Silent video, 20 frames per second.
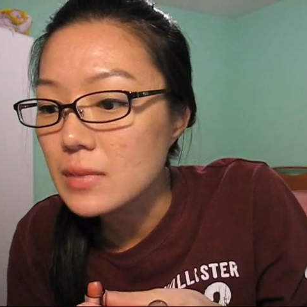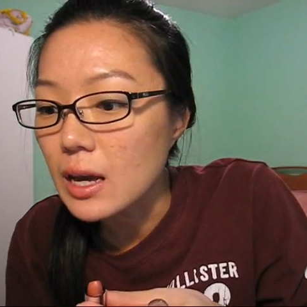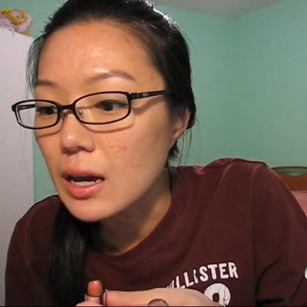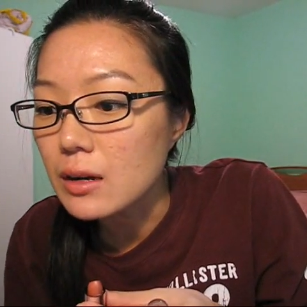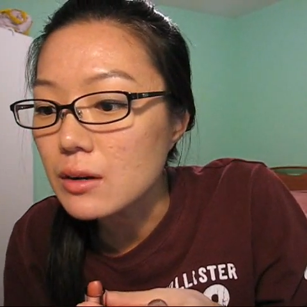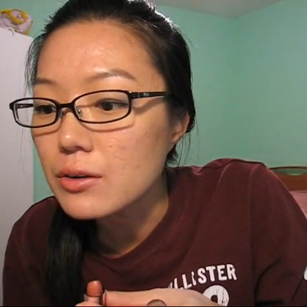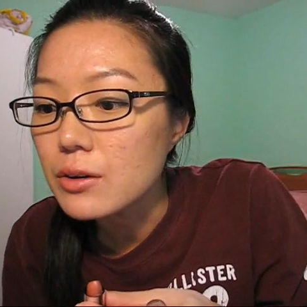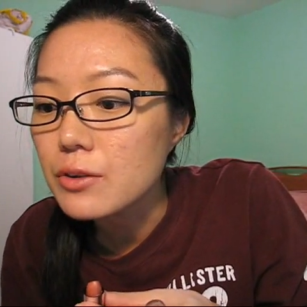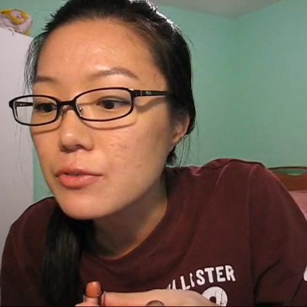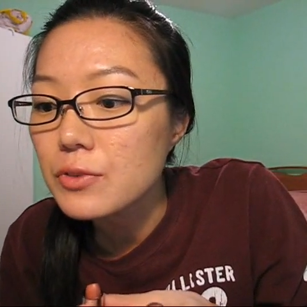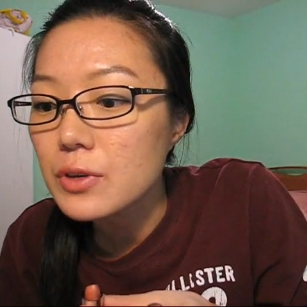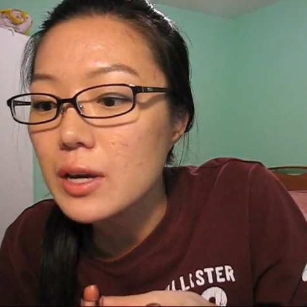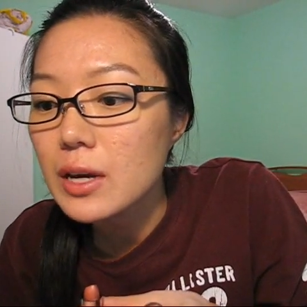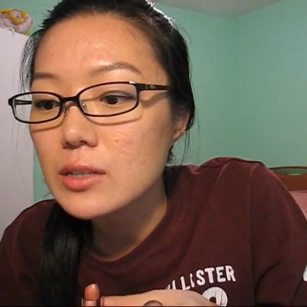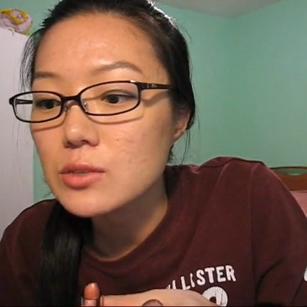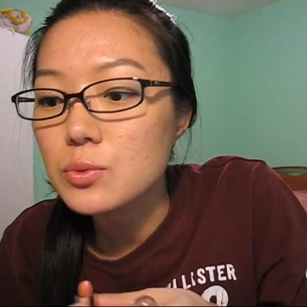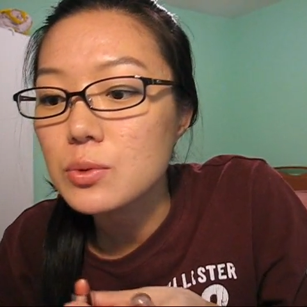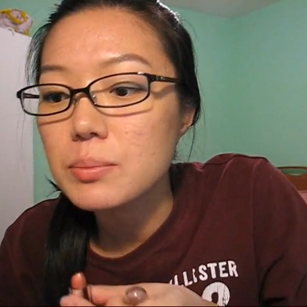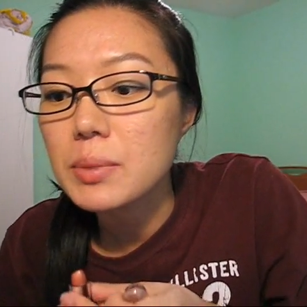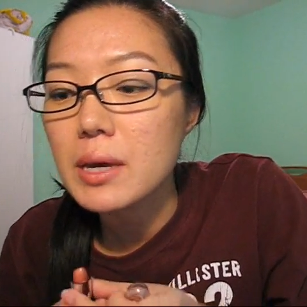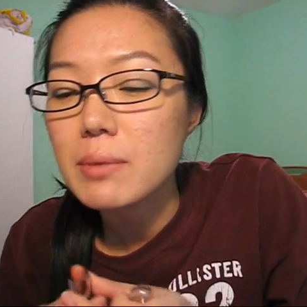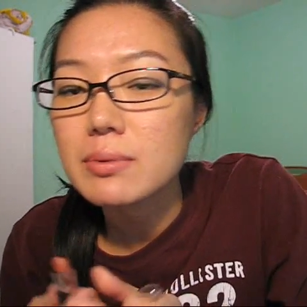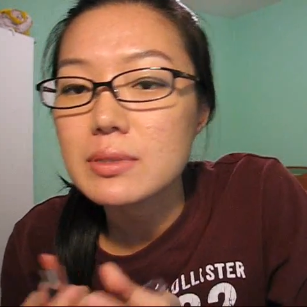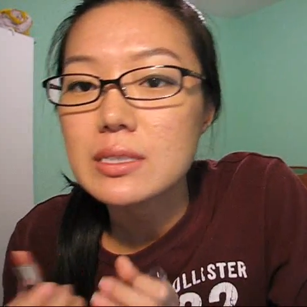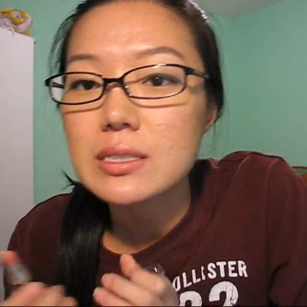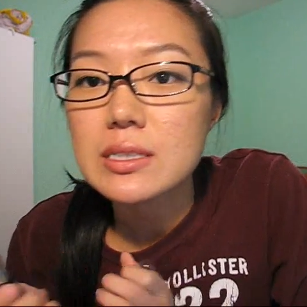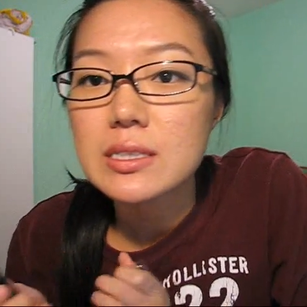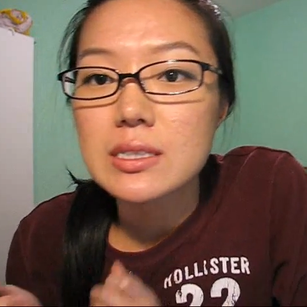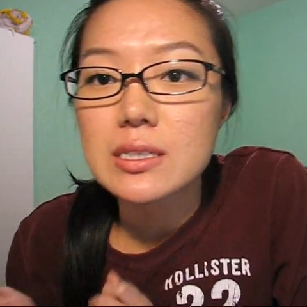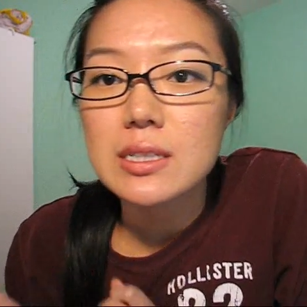I don't know if you guys will be able
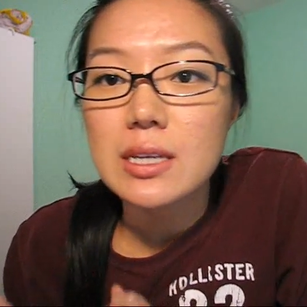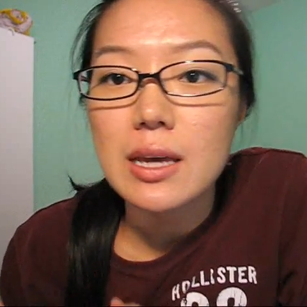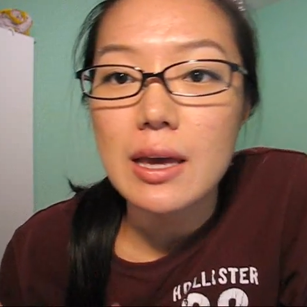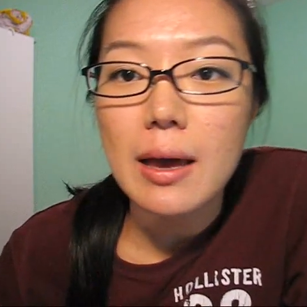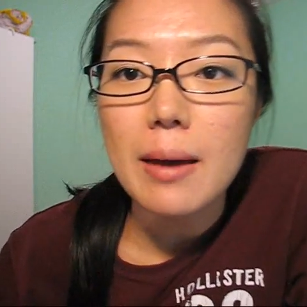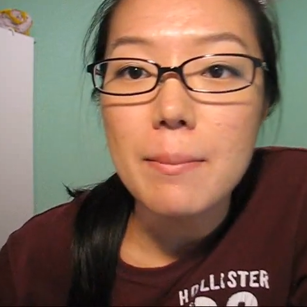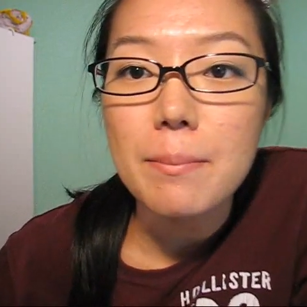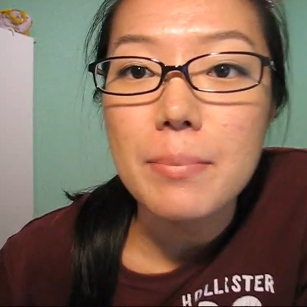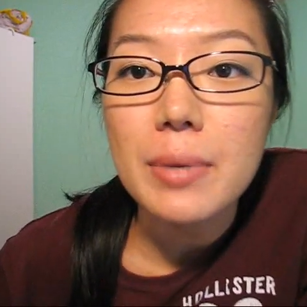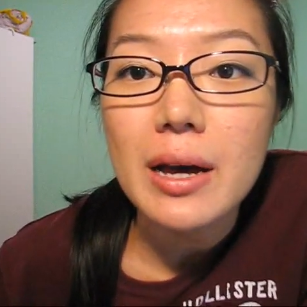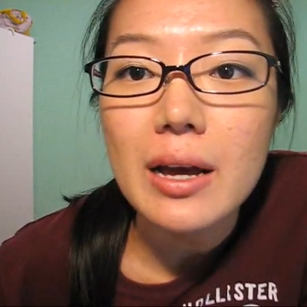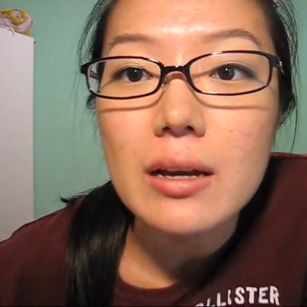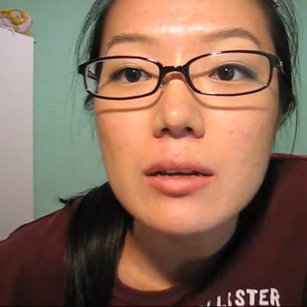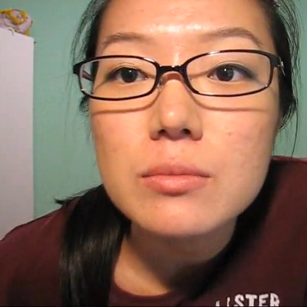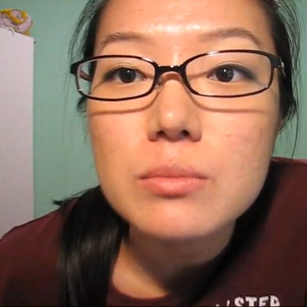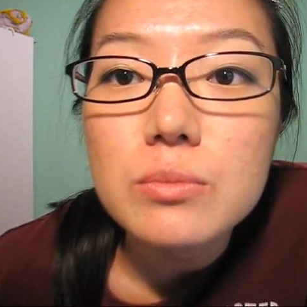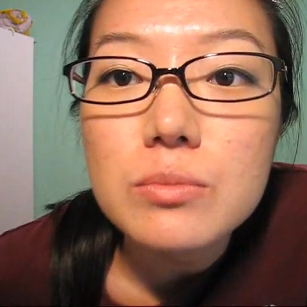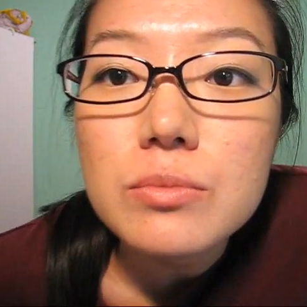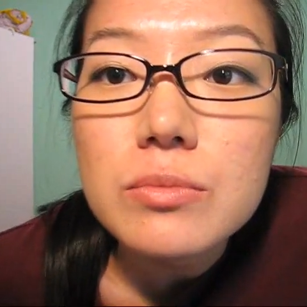to see it, but